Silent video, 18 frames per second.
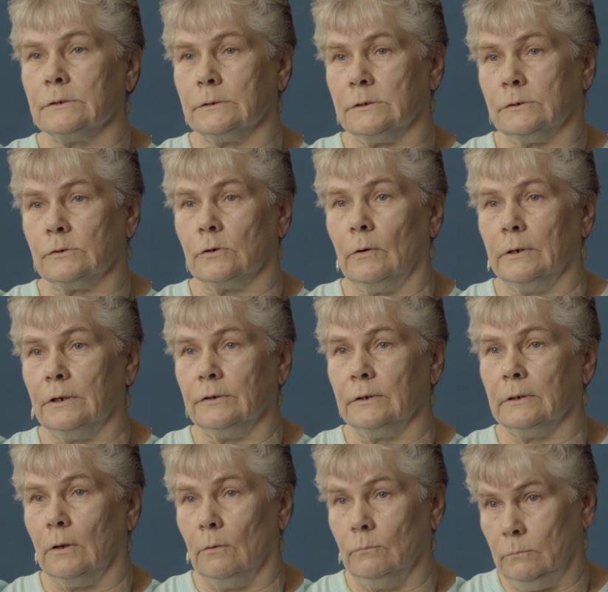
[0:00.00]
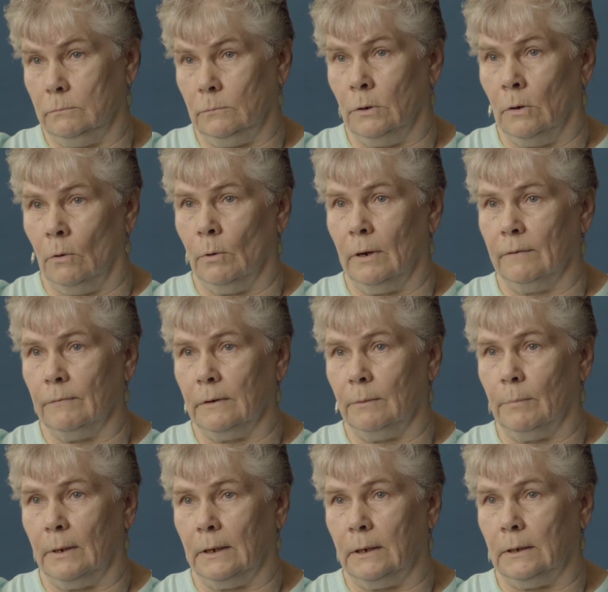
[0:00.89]
started to go know
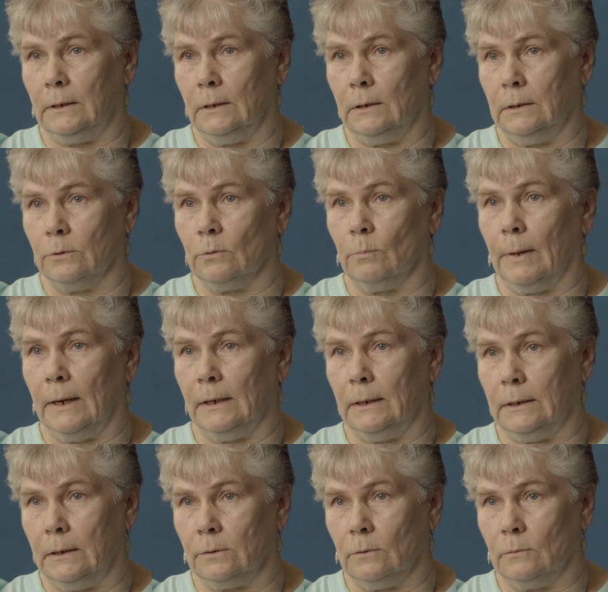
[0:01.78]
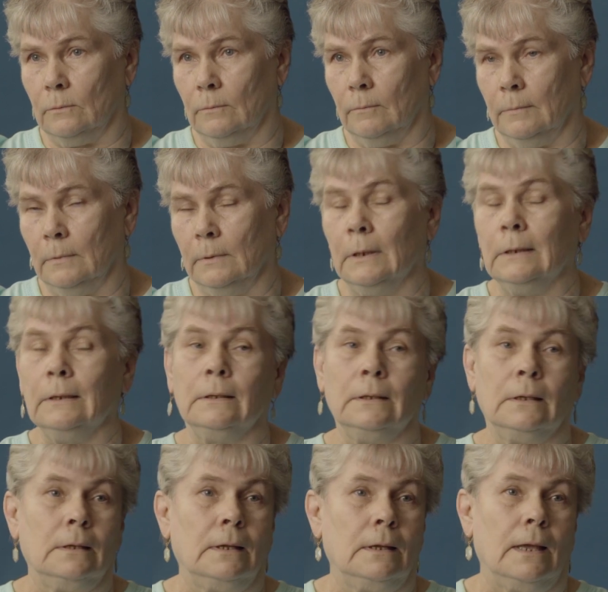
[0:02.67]
everybody little by little.
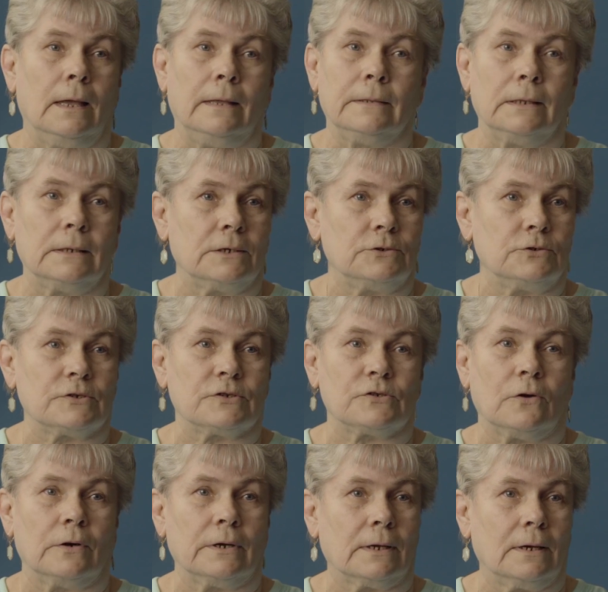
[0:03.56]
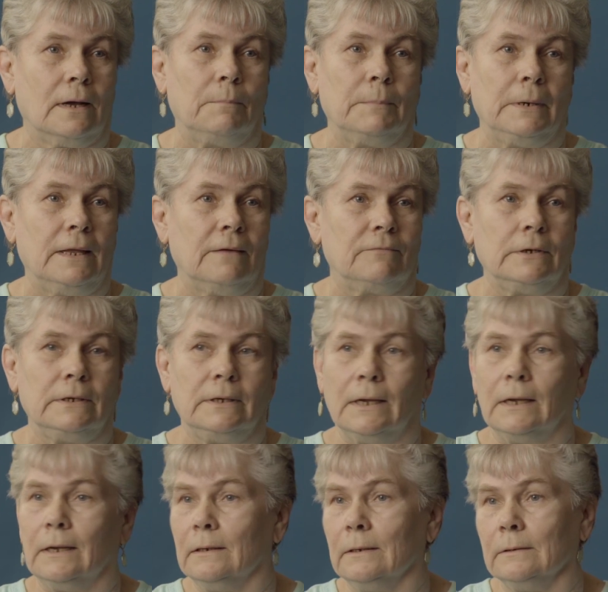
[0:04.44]
And then I just started coming every
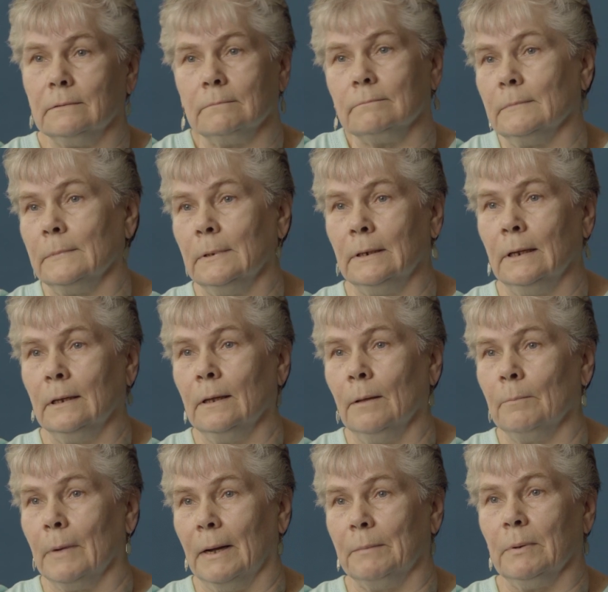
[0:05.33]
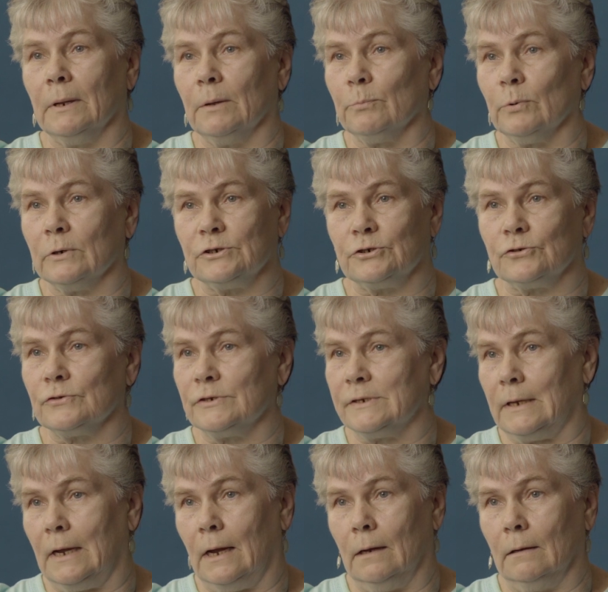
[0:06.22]
day, and my blood
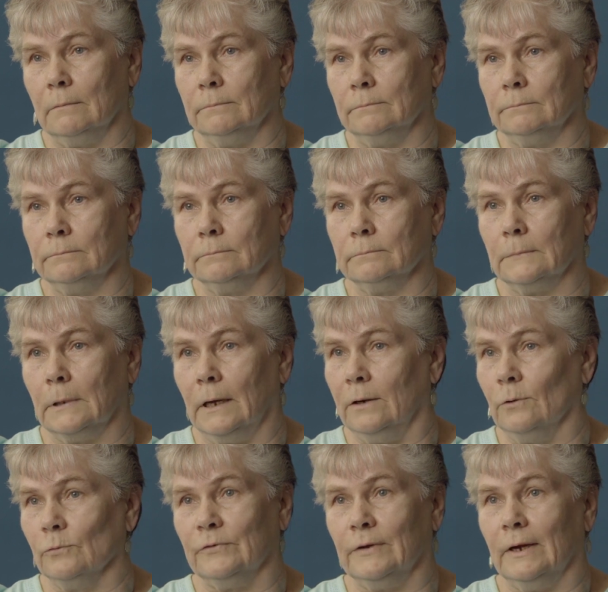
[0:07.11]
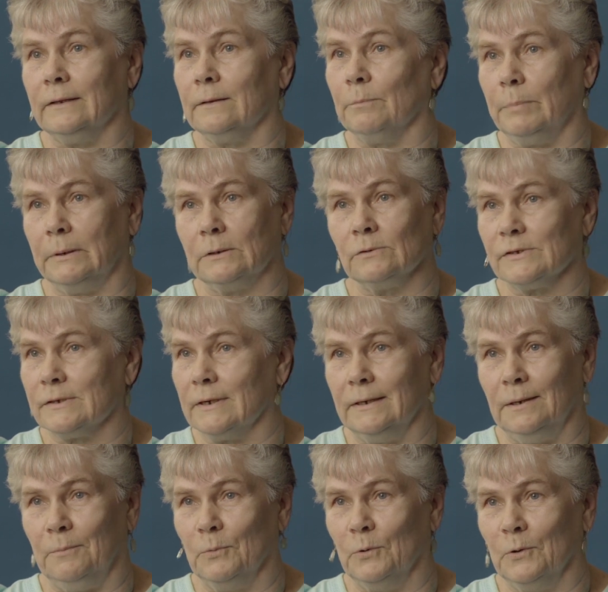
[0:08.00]
pressure's down. I don't take the pills
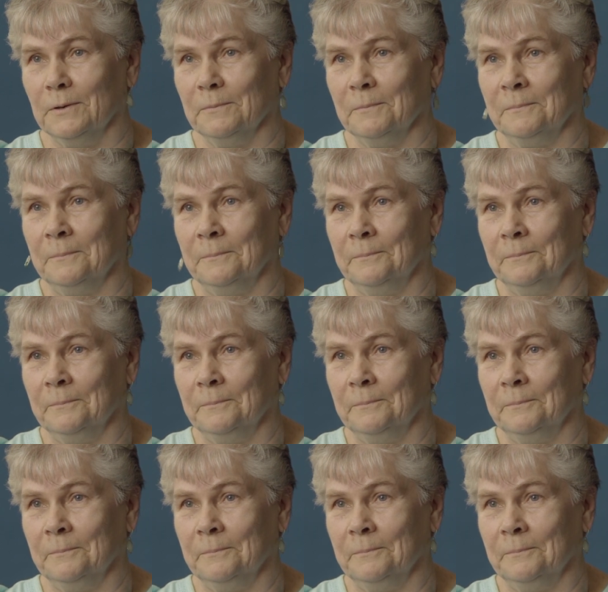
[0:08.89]
anymore,